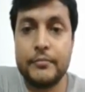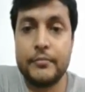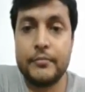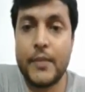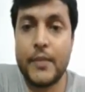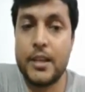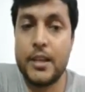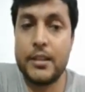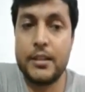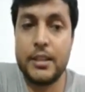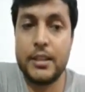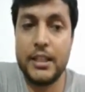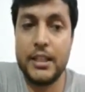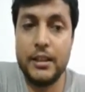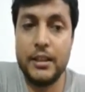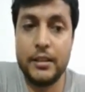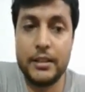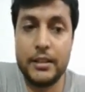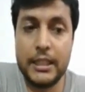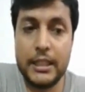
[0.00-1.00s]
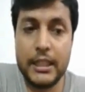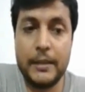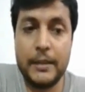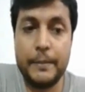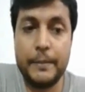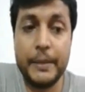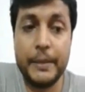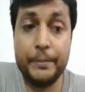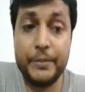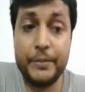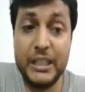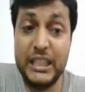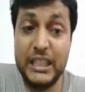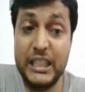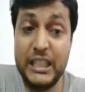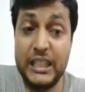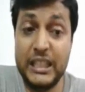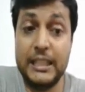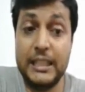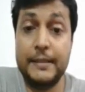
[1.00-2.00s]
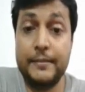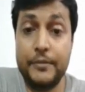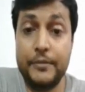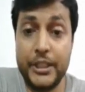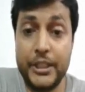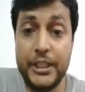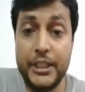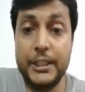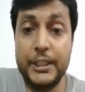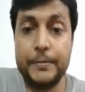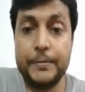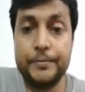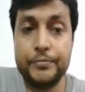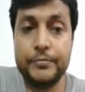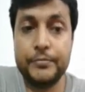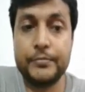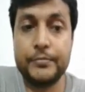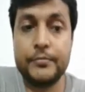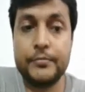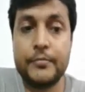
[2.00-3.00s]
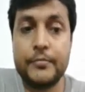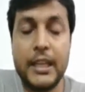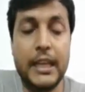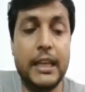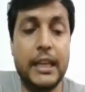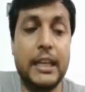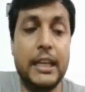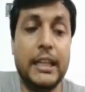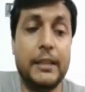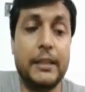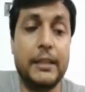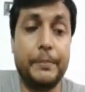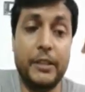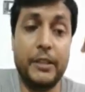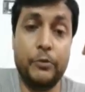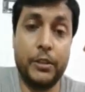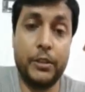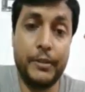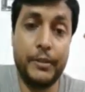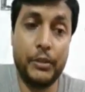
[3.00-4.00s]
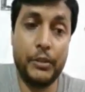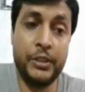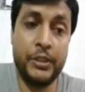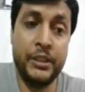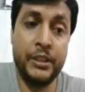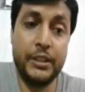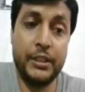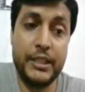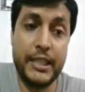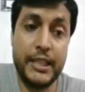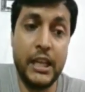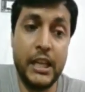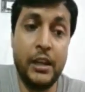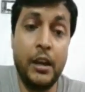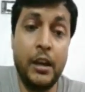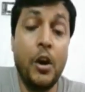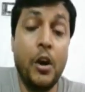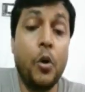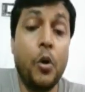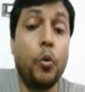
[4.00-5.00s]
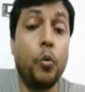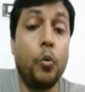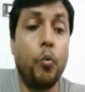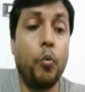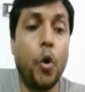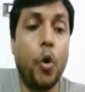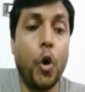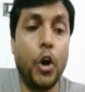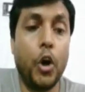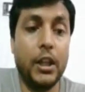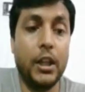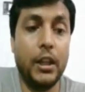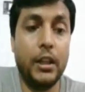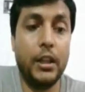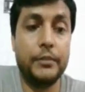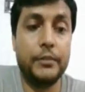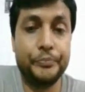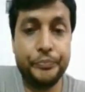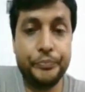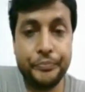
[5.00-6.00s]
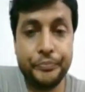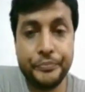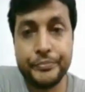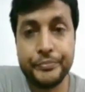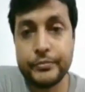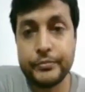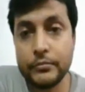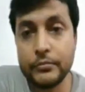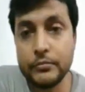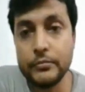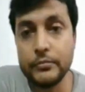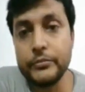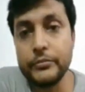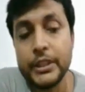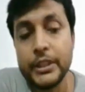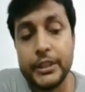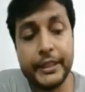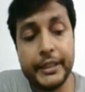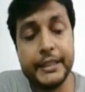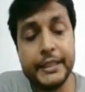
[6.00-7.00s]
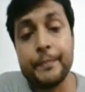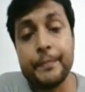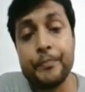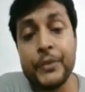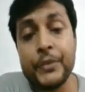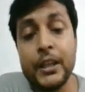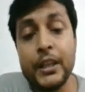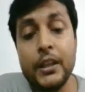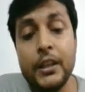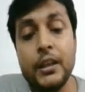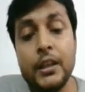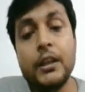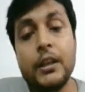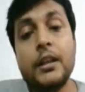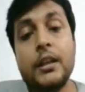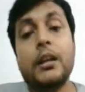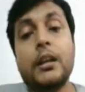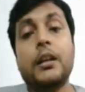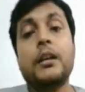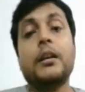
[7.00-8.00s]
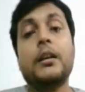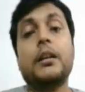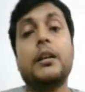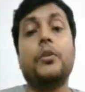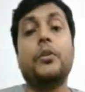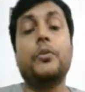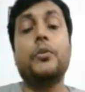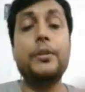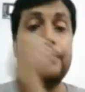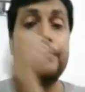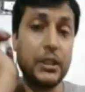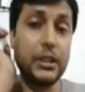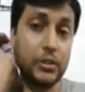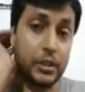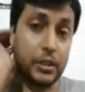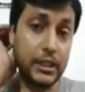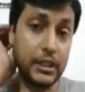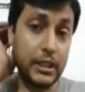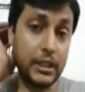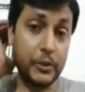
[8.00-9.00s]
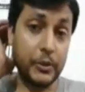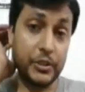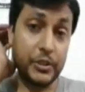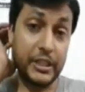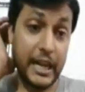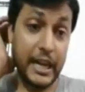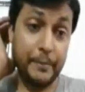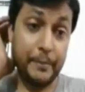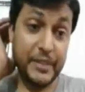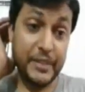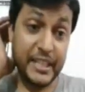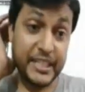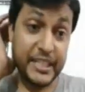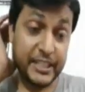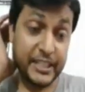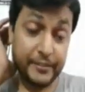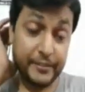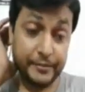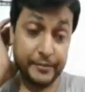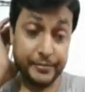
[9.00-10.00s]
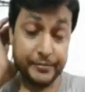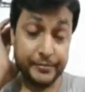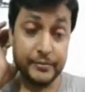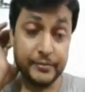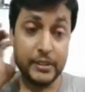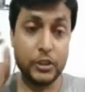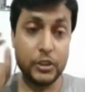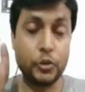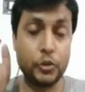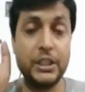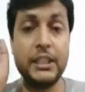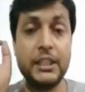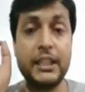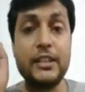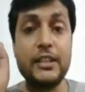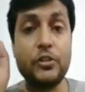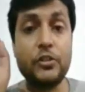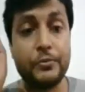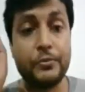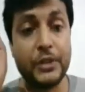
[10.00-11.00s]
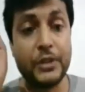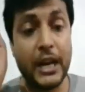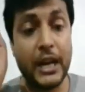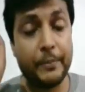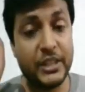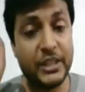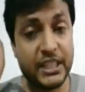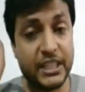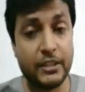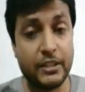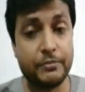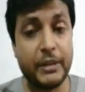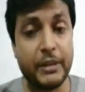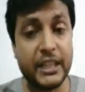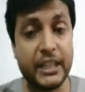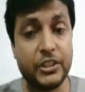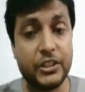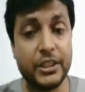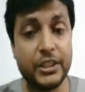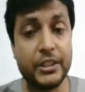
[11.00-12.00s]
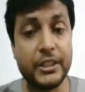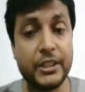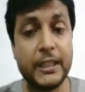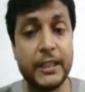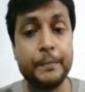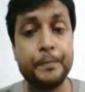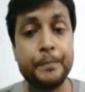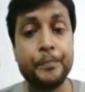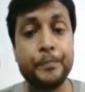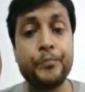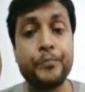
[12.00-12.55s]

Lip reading: Yes, in the cell membrane, right? L and P were found in the cell wall. Great. Now, if we are talking about gram-negative, so in case of gram-negative bacteria,